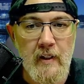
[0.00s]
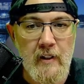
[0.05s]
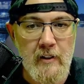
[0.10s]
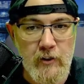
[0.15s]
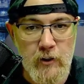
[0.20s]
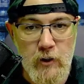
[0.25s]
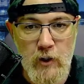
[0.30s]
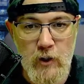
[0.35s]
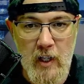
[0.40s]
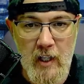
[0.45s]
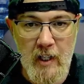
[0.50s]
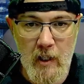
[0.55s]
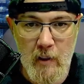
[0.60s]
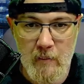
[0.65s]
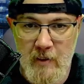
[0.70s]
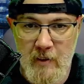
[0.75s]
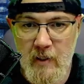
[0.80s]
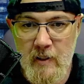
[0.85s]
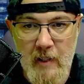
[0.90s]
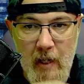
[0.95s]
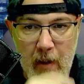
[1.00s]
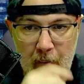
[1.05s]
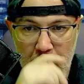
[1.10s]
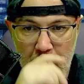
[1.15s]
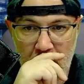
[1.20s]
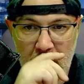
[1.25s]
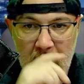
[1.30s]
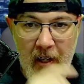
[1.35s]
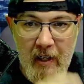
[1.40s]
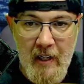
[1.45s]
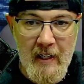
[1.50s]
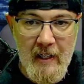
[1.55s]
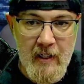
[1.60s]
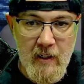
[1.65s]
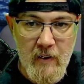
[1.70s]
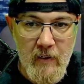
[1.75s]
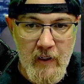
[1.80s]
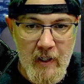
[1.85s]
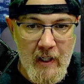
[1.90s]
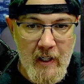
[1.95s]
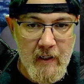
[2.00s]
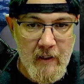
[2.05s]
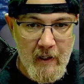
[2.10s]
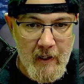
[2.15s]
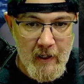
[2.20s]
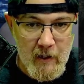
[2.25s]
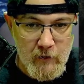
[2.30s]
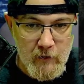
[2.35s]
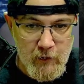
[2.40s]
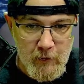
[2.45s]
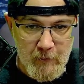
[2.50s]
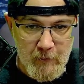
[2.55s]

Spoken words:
As soon as I get up to the top of the rock, I hear the guy in the house.